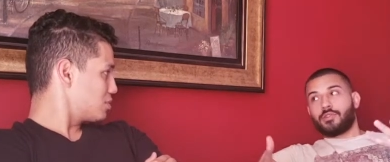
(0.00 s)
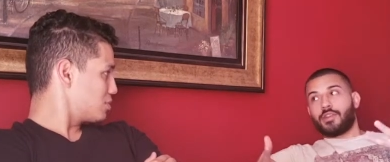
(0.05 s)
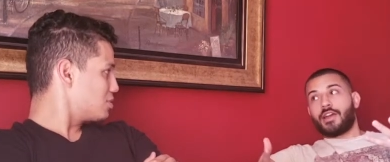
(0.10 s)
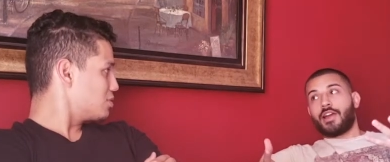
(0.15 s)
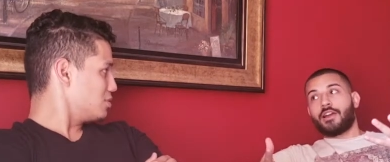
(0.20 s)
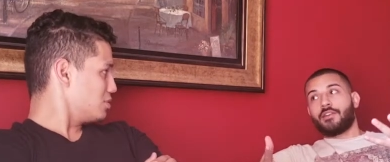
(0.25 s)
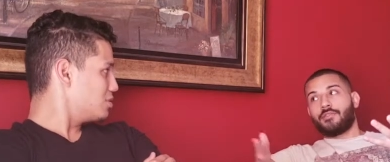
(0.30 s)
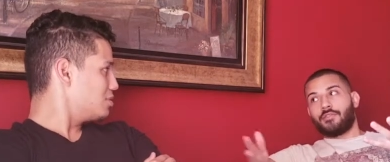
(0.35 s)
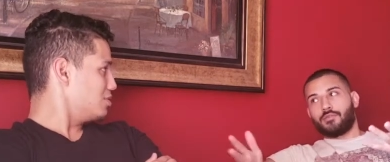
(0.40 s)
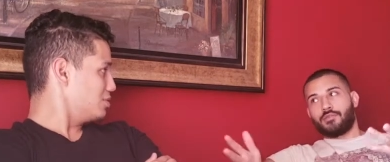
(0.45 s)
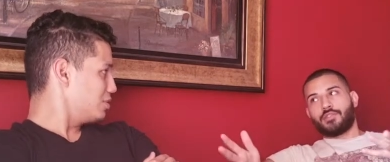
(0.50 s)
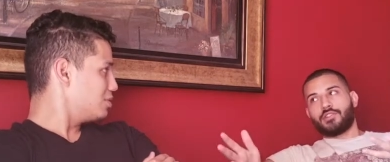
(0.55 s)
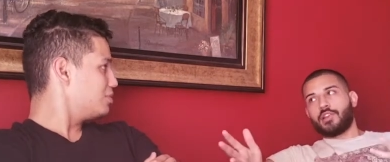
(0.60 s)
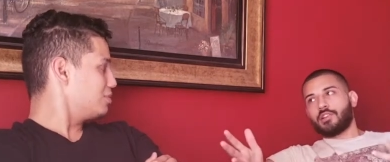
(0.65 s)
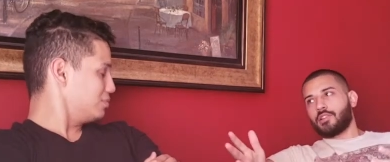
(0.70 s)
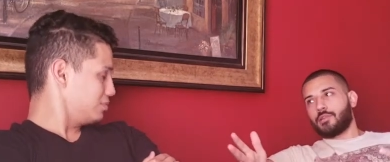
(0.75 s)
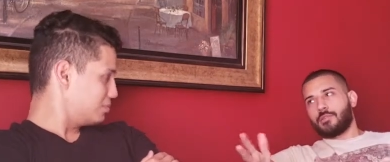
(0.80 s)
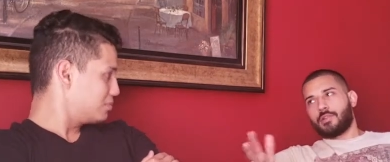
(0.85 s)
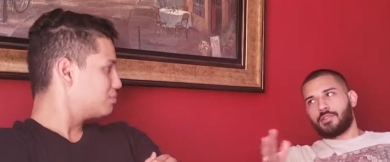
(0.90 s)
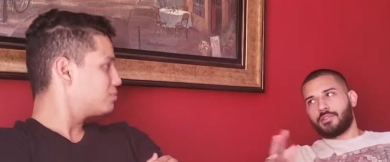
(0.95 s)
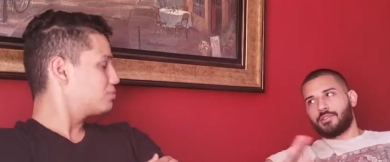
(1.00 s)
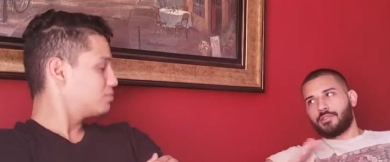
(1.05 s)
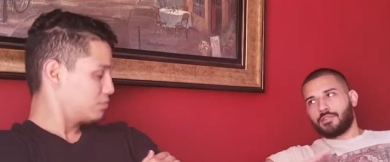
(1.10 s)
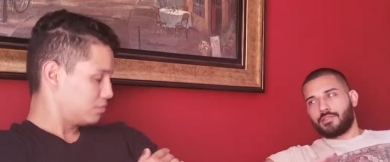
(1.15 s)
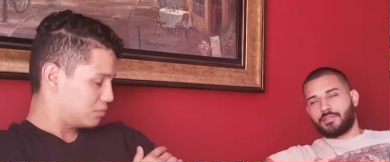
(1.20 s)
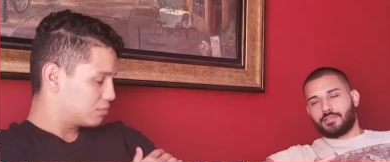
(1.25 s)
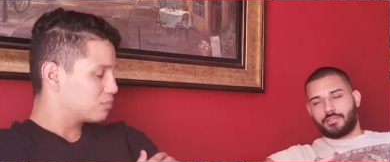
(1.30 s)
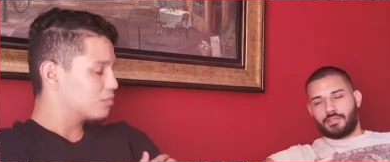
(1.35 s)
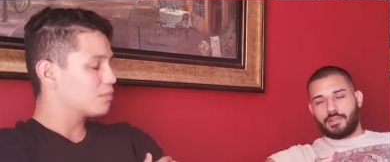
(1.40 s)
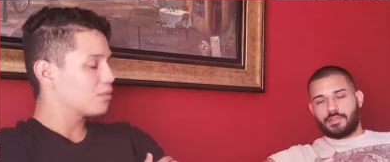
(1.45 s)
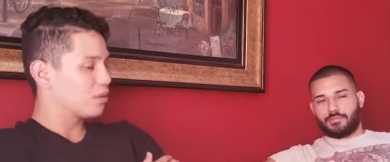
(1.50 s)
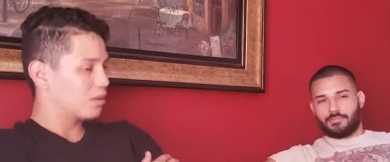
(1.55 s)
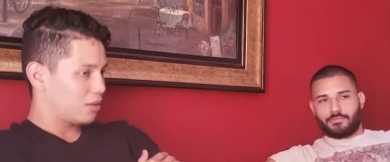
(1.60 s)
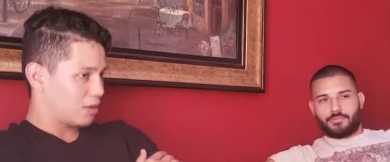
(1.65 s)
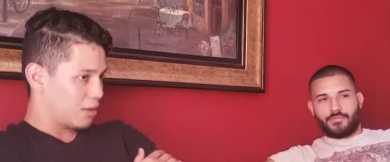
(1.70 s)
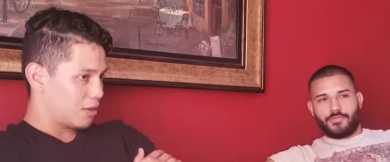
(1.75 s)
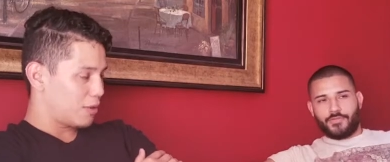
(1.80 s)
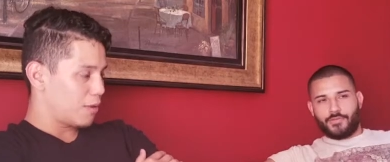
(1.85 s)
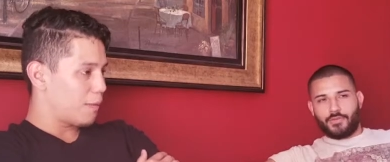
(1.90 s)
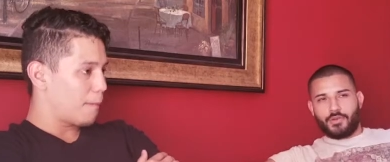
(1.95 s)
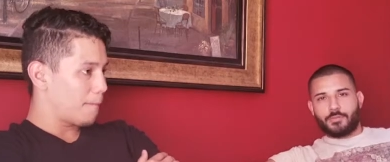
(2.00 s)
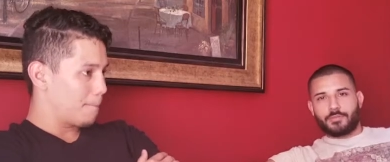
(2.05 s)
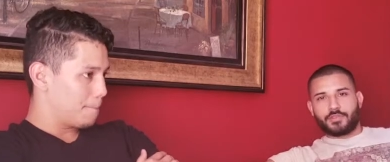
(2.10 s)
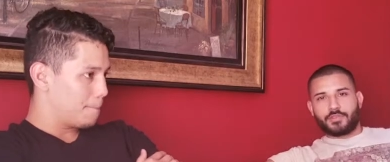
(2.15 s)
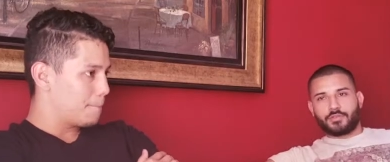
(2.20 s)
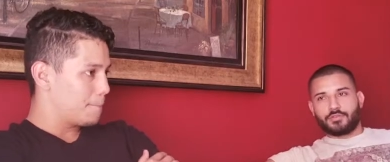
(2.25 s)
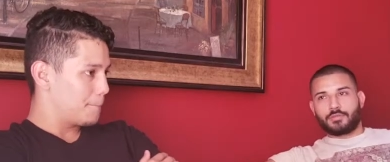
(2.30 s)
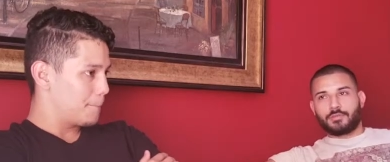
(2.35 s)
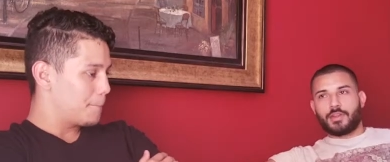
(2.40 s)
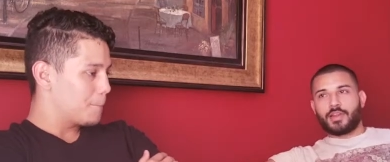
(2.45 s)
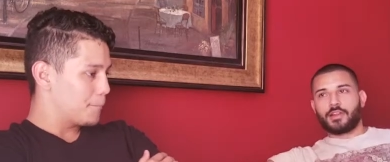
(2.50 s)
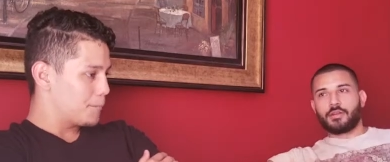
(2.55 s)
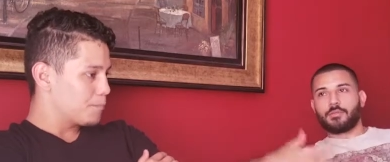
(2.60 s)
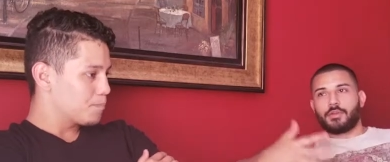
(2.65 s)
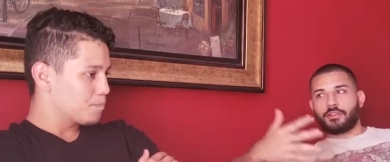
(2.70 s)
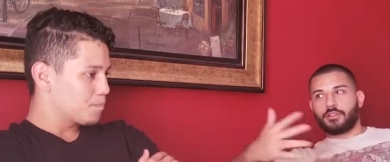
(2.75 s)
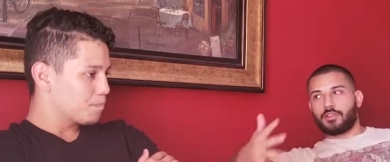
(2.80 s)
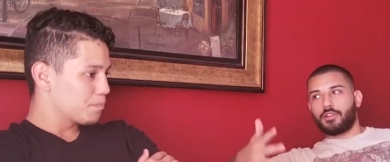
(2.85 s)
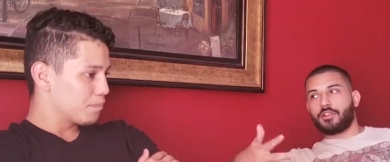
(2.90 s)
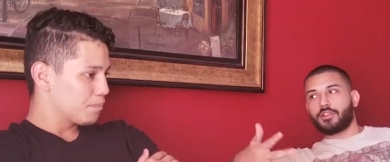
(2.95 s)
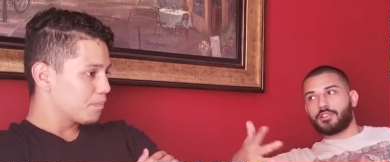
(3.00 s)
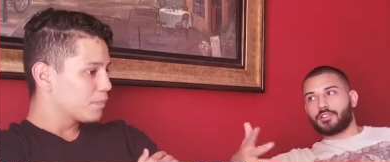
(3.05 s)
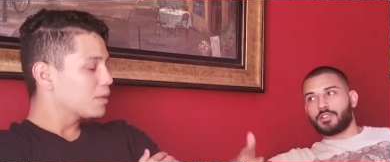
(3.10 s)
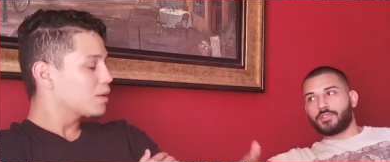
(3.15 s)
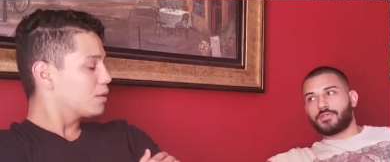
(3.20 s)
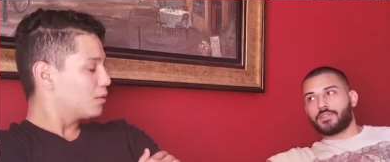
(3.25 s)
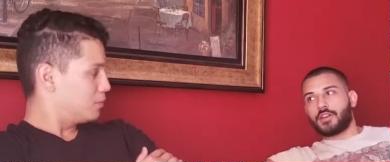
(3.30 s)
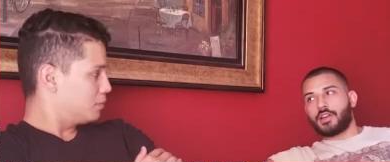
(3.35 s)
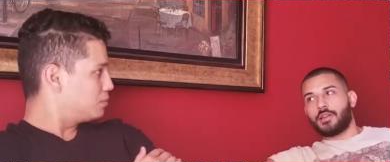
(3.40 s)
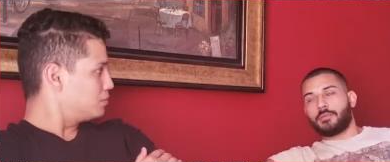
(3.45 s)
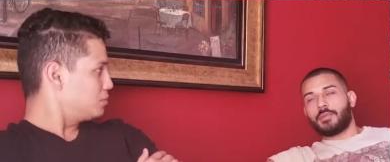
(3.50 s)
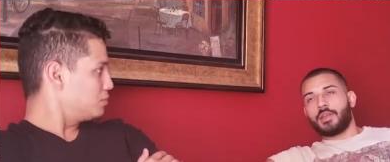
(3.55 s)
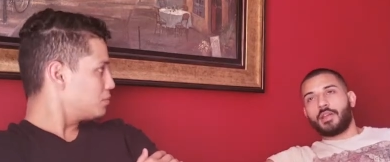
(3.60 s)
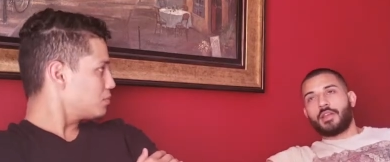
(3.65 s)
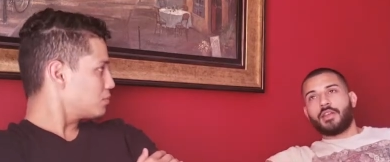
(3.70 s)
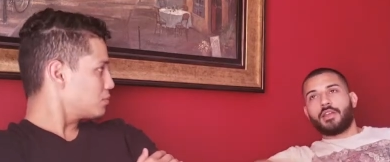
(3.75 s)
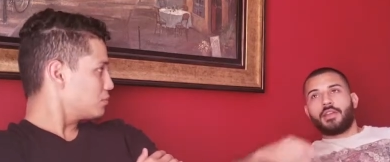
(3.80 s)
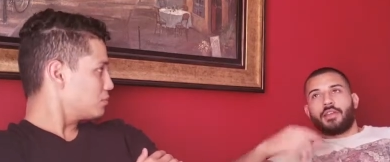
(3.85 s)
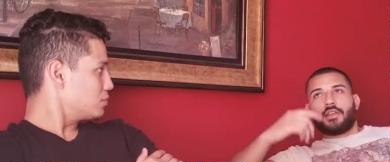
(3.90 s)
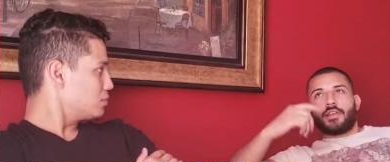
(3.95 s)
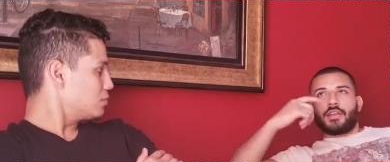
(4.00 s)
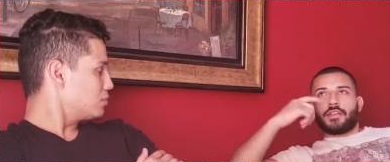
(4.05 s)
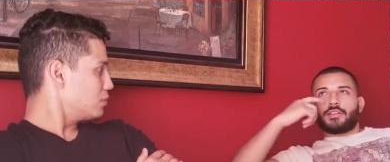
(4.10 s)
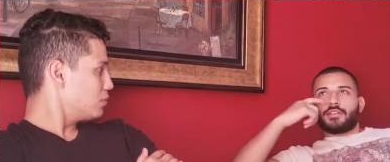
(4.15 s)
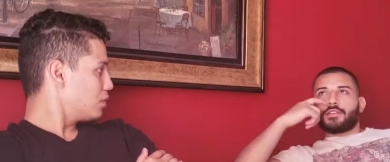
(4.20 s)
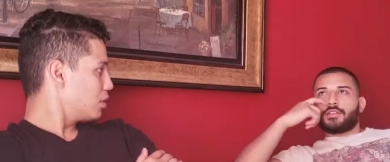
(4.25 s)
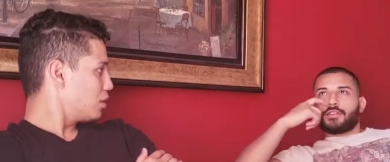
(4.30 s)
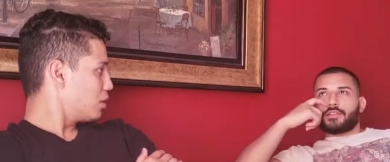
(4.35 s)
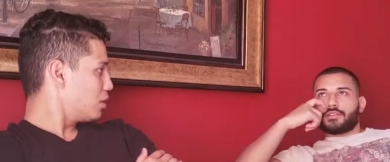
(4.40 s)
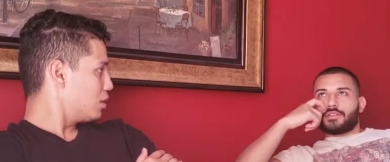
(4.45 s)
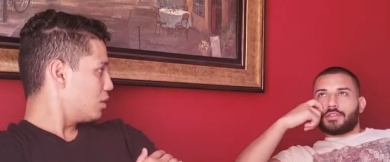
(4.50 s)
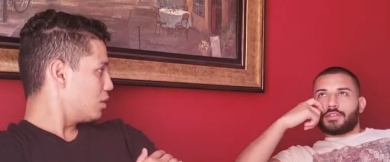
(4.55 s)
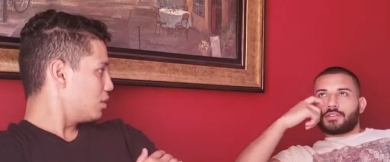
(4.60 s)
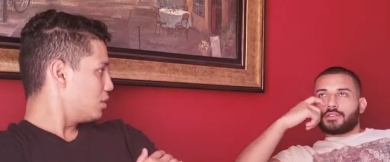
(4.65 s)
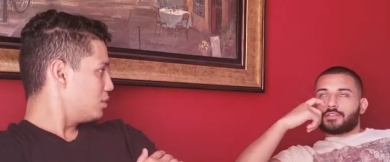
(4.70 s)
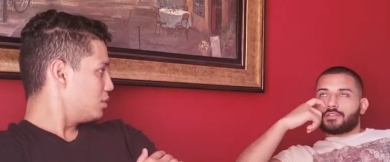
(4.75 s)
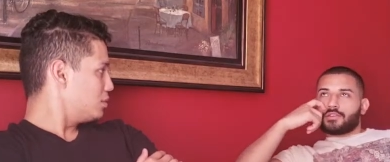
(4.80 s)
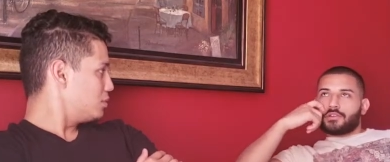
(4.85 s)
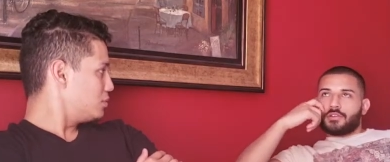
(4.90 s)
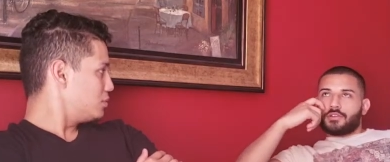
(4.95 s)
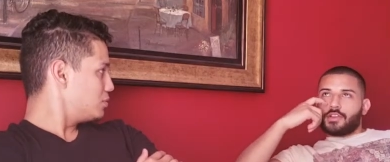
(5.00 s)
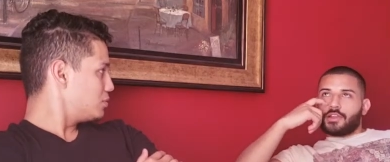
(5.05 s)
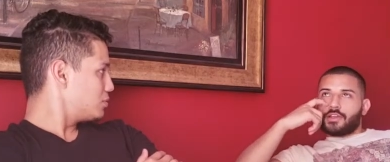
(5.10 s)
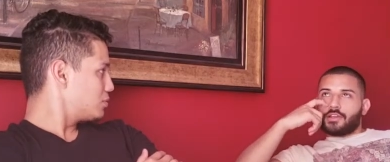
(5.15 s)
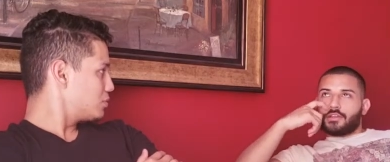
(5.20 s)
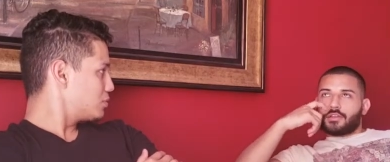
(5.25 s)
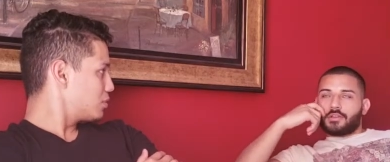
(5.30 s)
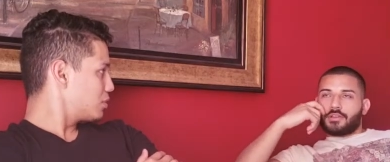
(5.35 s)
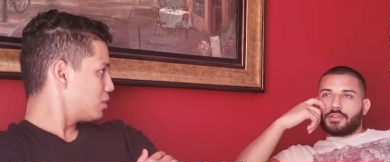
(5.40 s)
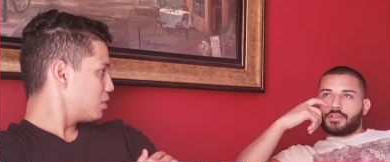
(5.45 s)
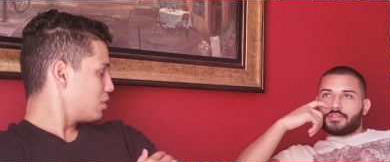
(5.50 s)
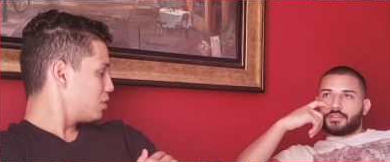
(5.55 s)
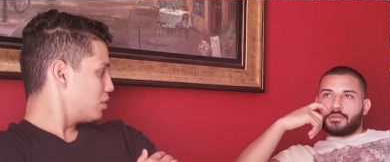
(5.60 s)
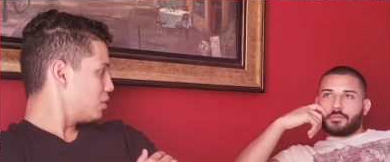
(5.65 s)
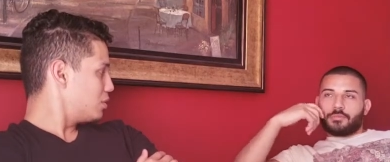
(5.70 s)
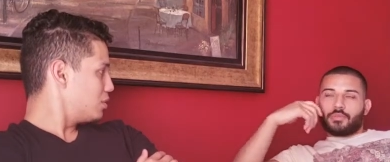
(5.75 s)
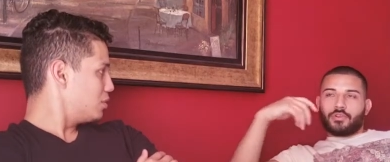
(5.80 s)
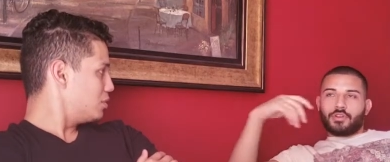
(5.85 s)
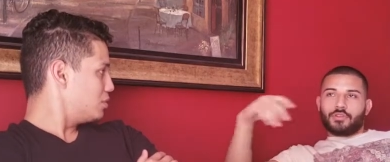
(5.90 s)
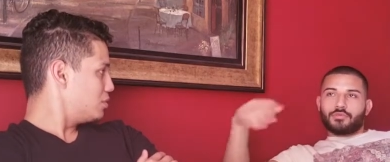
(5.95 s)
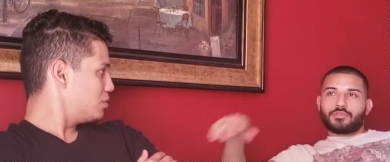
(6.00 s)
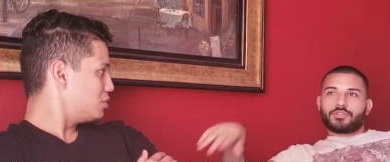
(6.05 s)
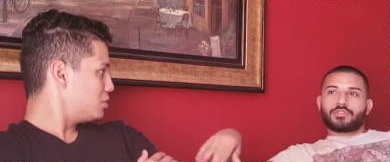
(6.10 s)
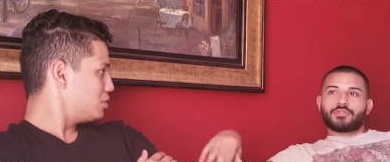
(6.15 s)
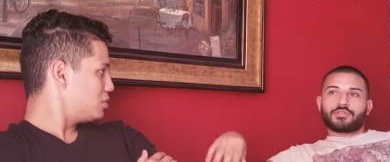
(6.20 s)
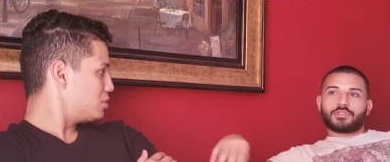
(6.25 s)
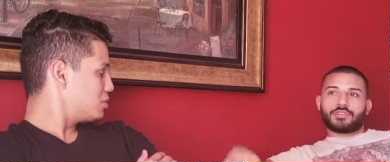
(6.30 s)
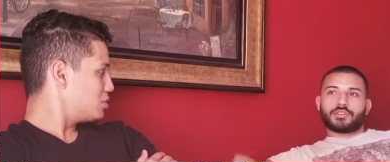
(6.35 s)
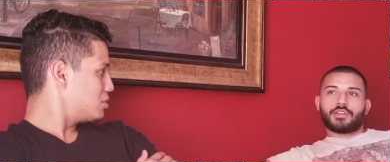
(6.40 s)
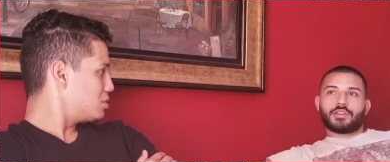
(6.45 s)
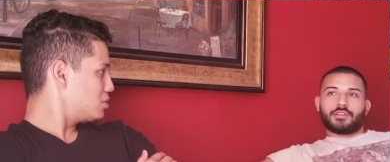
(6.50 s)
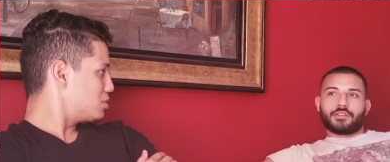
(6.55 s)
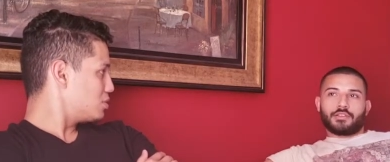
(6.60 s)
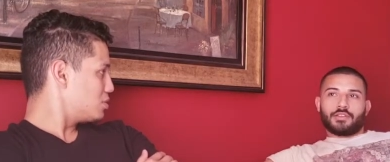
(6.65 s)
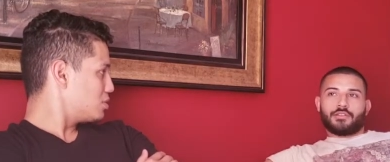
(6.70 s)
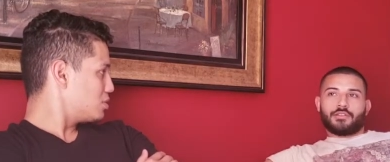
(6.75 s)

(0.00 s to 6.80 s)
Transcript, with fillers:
Speaker 1: we have, and we talked about mm-hmm. this like a few episodes back about the luxury of time. And it, it, it's so like it's important what you said.